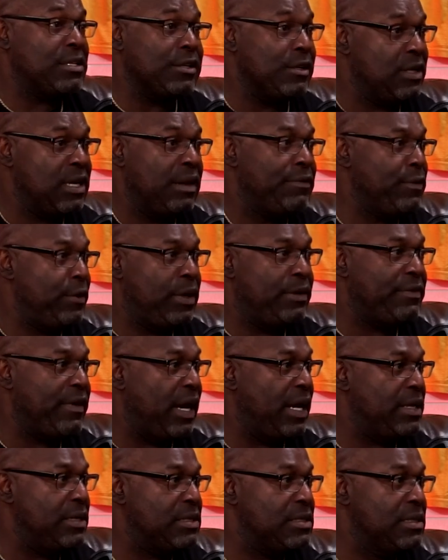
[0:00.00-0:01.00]
going to give you
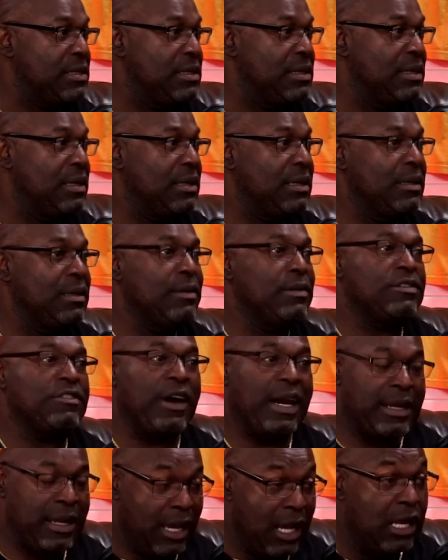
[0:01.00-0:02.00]
advice,
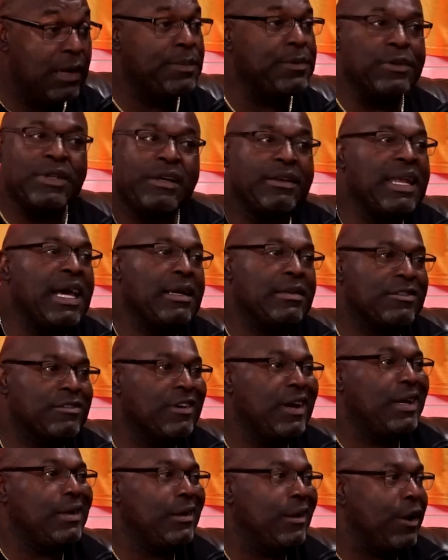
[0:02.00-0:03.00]
trying to help you. They're not
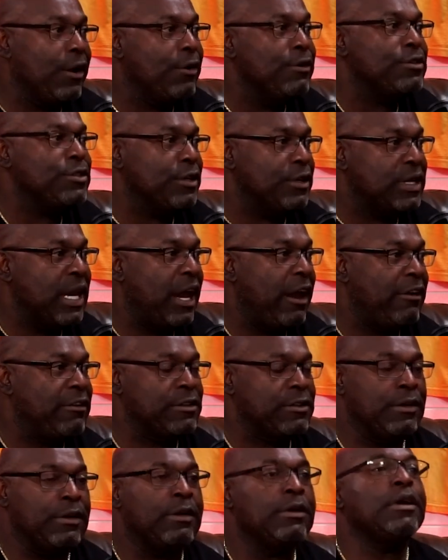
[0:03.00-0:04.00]
trying to hurt your
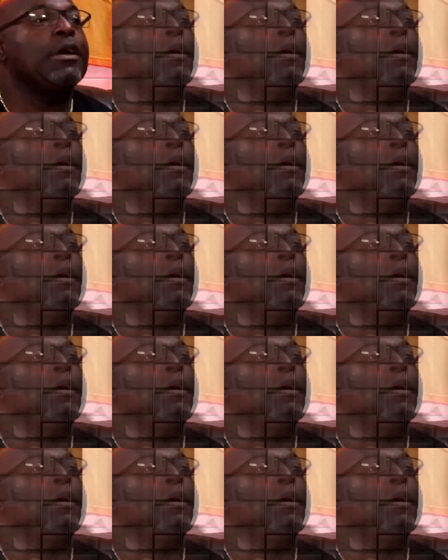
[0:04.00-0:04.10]
character,